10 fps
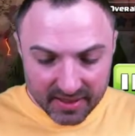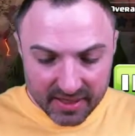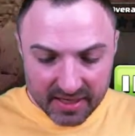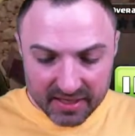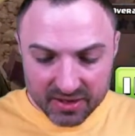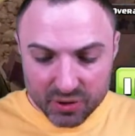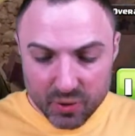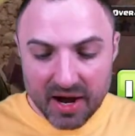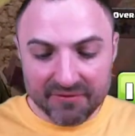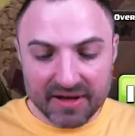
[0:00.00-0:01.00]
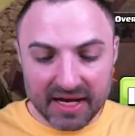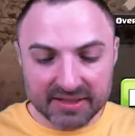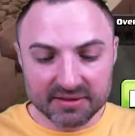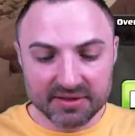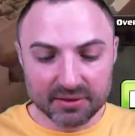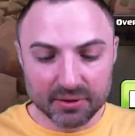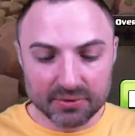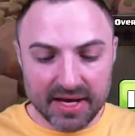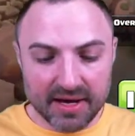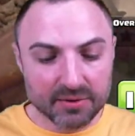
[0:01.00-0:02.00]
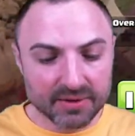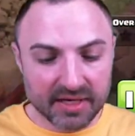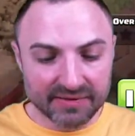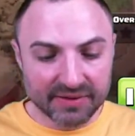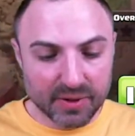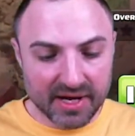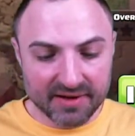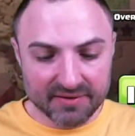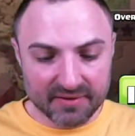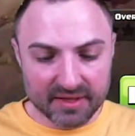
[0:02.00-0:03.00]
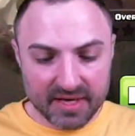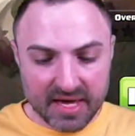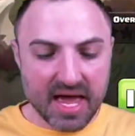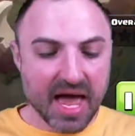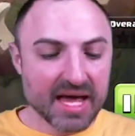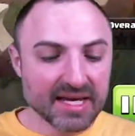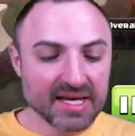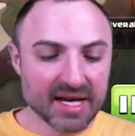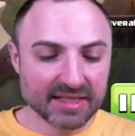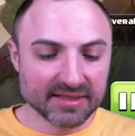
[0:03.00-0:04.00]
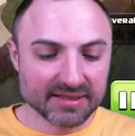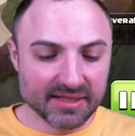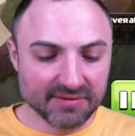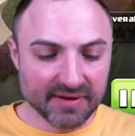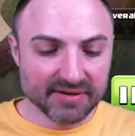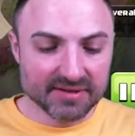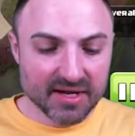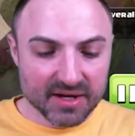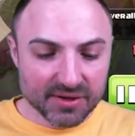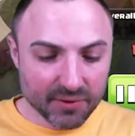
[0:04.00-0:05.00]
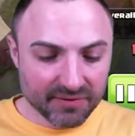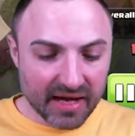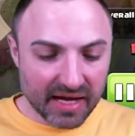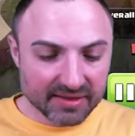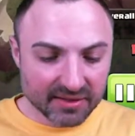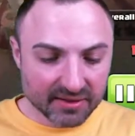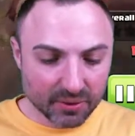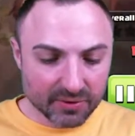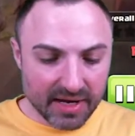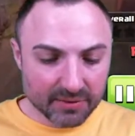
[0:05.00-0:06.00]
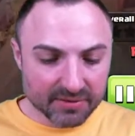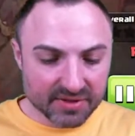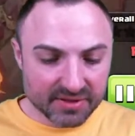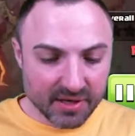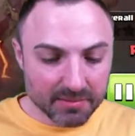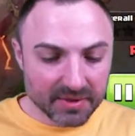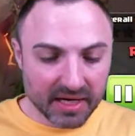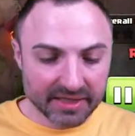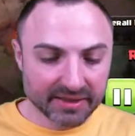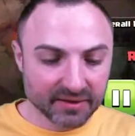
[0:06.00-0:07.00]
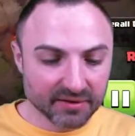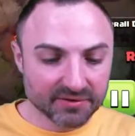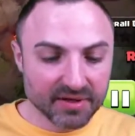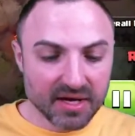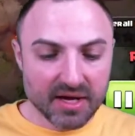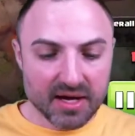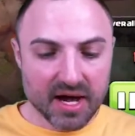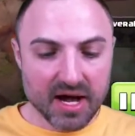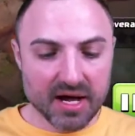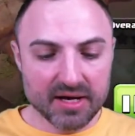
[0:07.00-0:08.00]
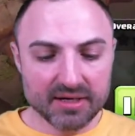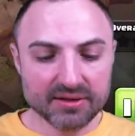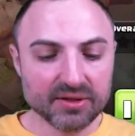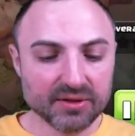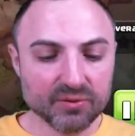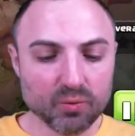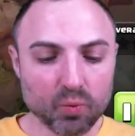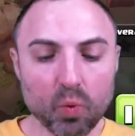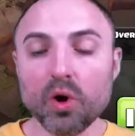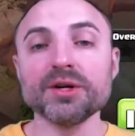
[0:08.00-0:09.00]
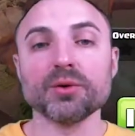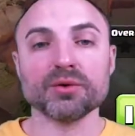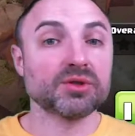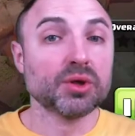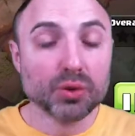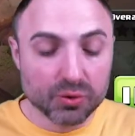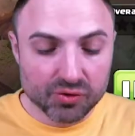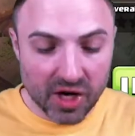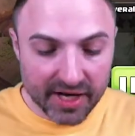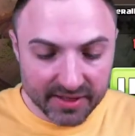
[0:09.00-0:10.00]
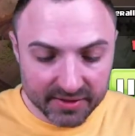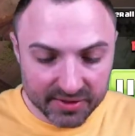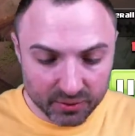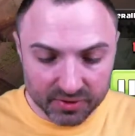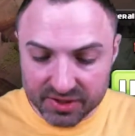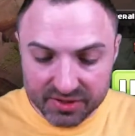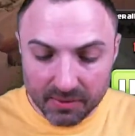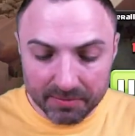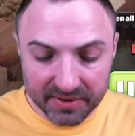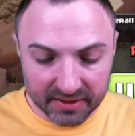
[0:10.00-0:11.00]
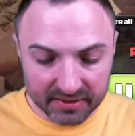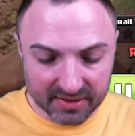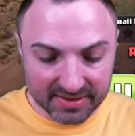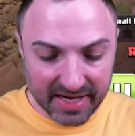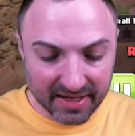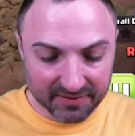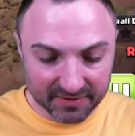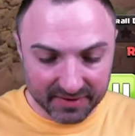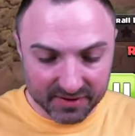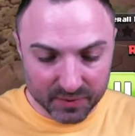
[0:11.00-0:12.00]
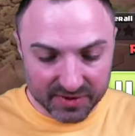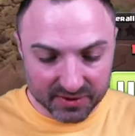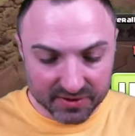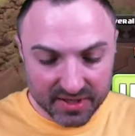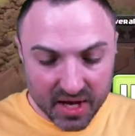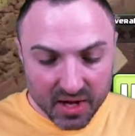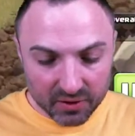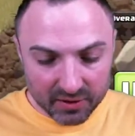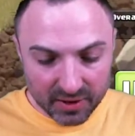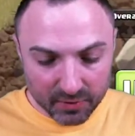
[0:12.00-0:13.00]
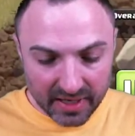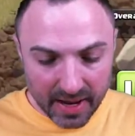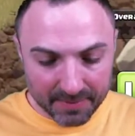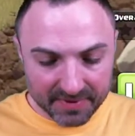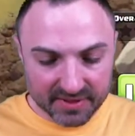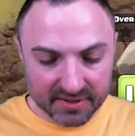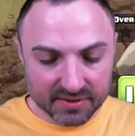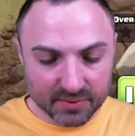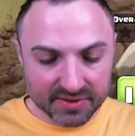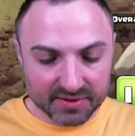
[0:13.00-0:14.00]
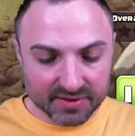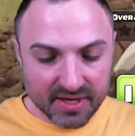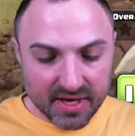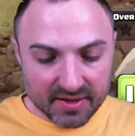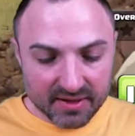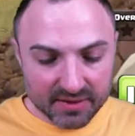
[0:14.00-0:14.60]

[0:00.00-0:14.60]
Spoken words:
you have got to throw down, if you have, any kind of defense, you've got to throw down some kind of one or two giants or something to tank for these wizards. Look at what happens to these wizards. These